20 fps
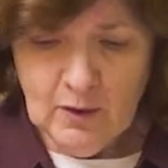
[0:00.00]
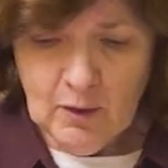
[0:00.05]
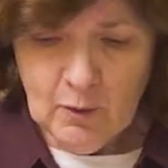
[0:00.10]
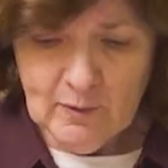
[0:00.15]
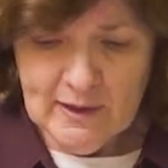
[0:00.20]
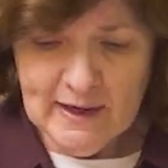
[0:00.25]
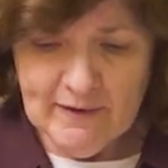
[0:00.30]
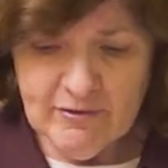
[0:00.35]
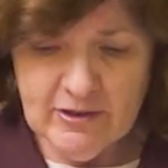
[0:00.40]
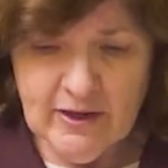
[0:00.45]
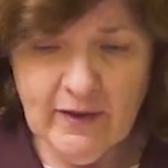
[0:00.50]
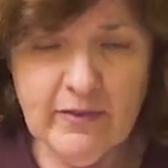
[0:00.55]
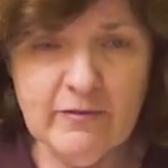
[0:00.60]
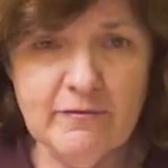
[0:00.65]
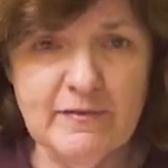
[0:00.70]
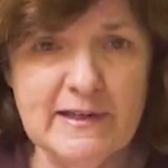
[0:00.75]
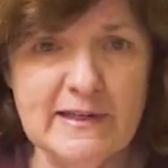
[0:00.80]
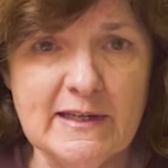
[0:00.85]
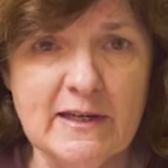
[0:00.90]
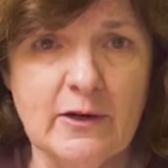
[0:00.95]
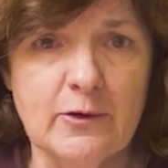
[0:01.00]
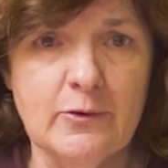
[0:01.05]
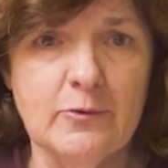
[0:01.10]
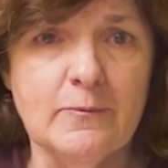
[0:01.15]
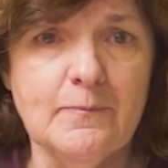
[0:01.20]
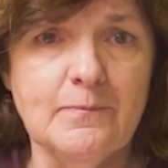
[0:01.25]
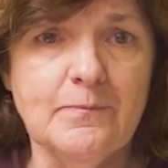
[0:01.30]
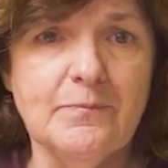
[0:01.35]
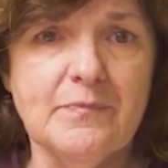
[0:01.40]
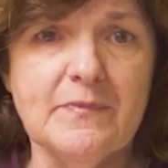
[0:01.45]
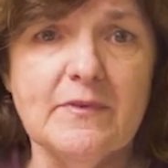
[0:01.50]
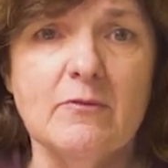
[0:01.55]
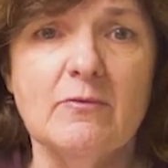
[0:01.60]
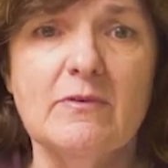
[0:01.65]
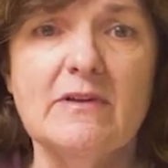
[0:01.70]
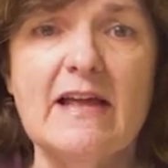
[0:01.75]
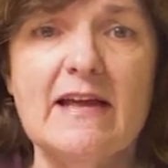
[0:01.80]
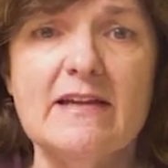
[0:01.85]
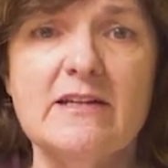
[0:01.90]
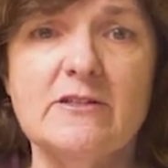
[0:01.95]
We have another video
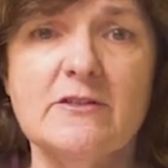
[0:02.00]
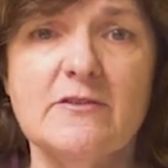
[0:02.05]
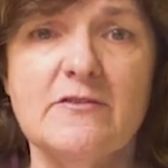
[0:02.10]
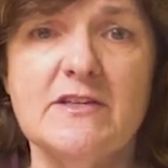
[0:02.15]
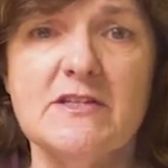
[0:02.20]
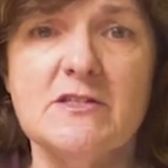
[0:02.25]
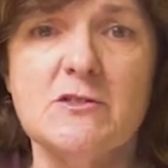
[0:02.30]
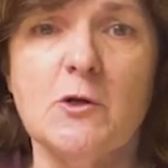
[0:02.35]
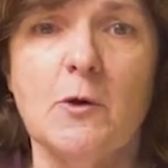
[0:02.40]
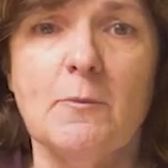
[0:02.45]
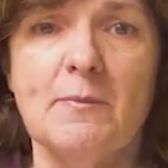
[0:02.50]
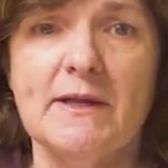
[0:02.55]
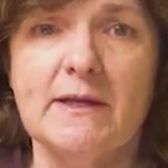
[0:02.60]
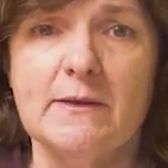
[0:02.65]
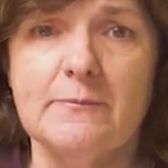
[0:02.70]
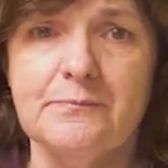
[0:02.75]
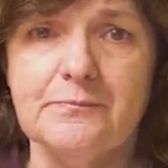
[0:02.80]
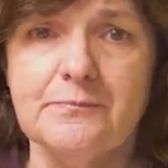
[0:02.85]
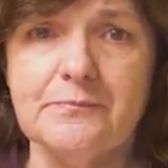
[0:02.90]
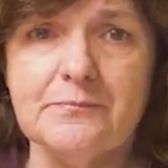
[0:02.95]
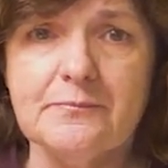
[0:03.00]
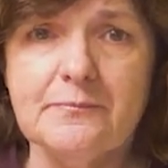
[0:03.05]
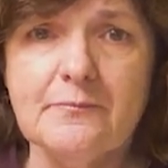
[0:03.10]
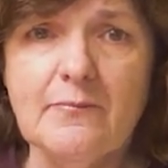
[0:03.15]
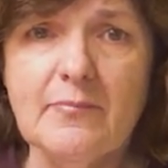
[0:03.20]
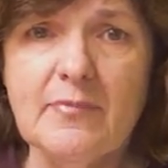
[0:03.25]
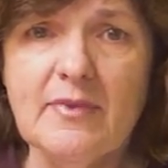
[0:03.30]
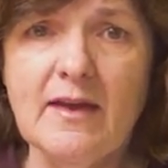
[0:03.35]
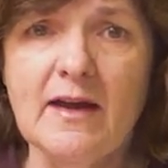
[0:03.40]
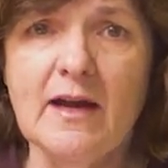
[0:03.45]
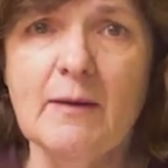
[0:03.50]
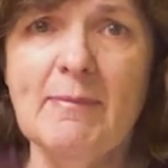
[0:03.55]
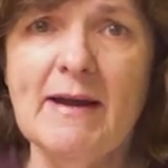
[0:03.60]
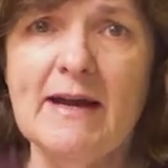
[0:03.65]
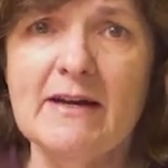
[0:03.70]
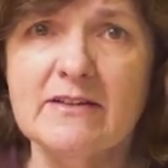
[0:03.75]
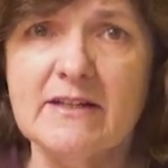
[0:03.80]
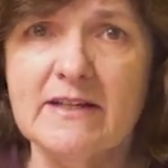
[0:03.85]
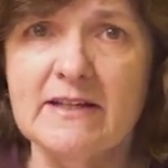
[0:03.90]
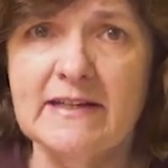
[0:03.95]
related to this topic
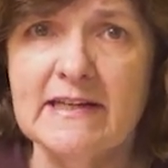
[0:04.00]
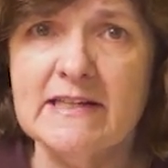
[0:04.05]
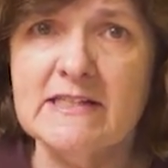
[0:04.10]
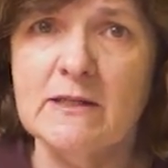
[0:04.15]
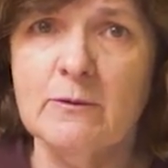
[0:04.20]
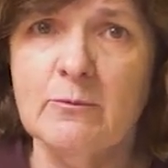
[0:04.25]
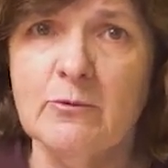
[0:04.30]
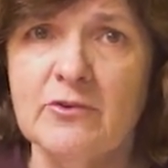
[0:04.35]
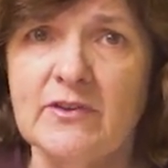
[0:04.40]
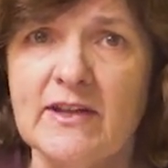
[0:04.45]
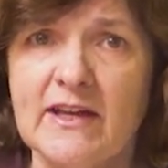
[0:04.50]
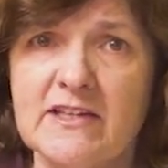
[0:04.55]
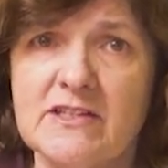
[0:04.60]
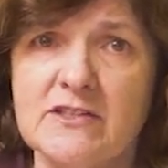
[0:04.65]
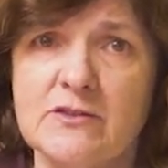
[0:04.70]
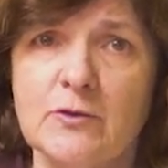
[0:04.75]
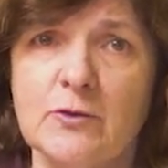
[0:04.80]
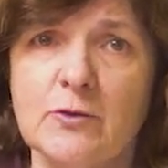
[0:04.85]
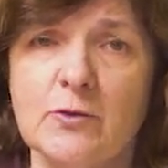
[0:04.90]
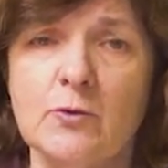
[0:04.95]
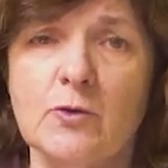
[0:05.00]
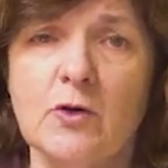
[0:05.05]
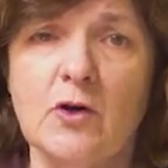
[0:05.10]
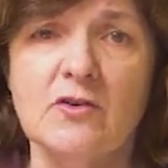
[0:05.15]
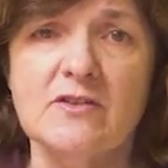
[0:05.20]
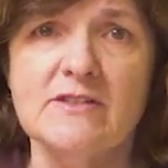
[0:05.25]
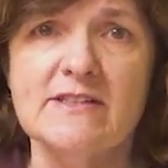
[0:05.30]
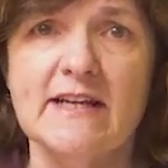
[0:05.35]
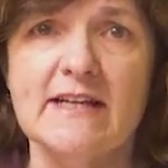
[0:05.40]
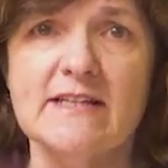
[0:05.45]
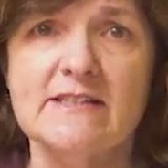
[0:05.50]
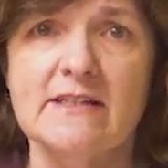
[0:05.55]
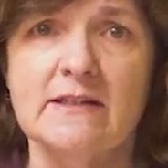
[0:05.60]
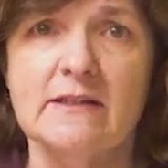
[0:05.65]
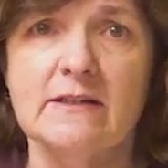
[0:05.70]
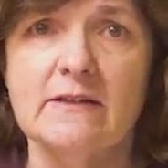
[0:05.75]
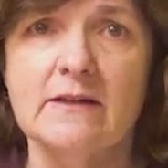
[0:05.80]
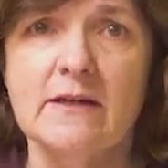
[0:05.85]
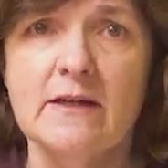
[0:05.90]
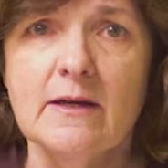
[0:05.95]
about connecting with external contexts
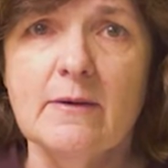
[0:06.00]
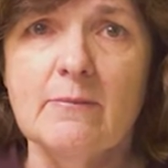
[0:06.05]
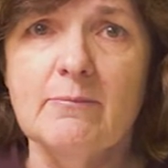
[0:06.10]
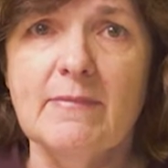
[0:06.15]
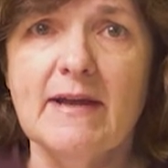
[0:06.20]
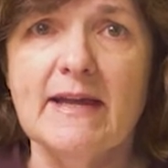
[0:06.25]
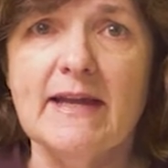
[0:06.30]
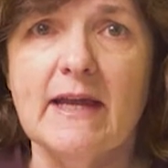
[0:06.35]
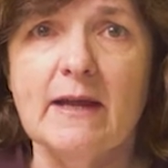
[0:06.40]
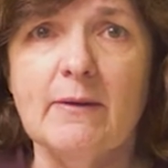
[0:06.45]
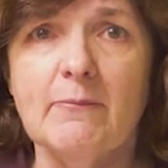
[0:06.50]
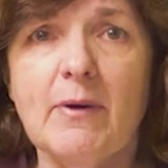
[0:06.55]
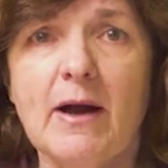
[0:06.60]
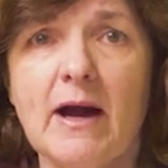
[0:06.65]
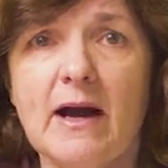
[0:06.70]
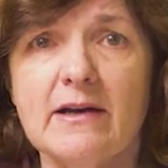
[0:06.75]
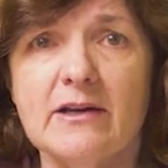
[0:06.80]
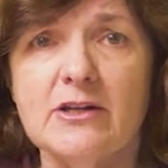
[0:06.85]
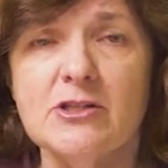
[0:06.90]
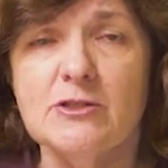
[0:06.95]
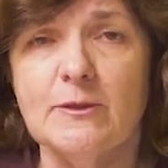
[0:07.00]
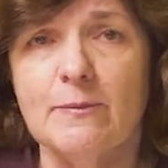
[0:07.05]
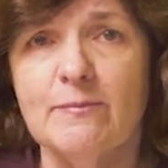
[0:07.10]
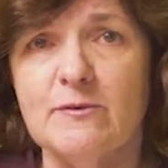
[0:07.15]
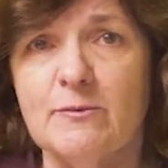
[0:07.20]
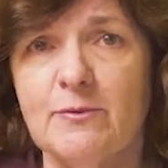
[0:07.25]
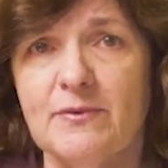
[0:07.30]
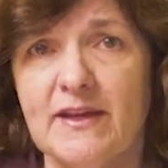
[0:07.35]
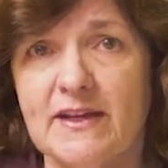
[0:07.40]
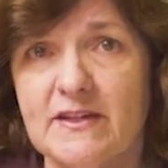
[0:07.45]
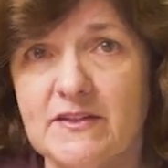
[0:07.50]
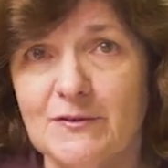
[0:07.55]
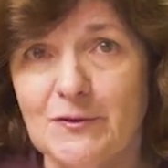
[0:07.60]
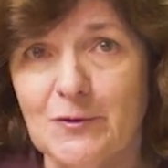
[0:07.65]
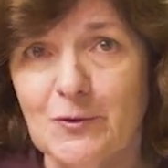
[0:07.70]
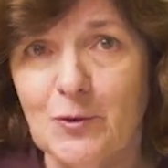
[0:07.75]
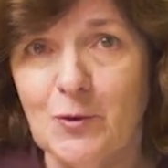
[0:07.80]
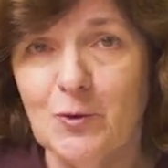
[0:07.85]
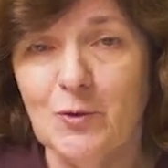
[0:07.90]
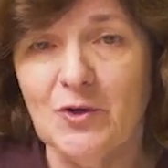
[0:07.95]
and making partnerships with
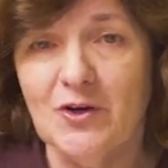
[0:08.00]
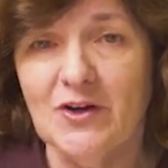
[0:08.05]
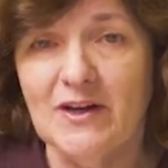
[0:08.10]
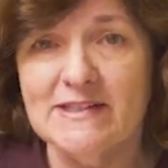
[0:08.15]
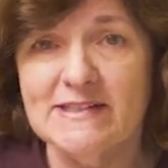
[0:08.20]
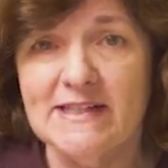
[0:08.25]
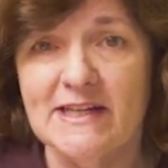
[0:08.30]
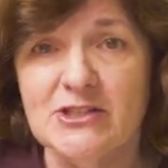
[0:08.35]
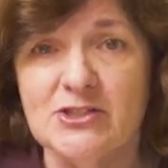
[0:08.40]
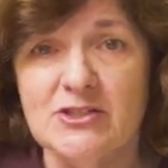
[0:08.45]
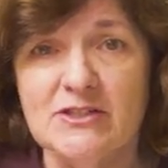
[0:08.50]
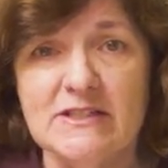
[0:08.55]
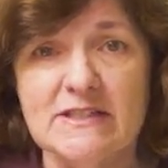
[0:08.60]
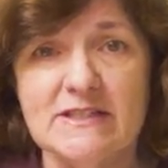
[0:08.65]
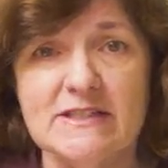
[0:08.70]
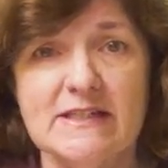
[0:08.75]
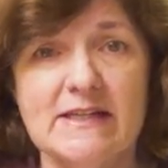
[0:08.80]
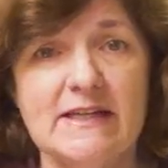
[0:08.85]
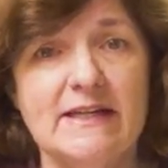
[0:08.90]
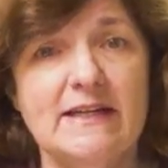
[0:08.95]
external organisations.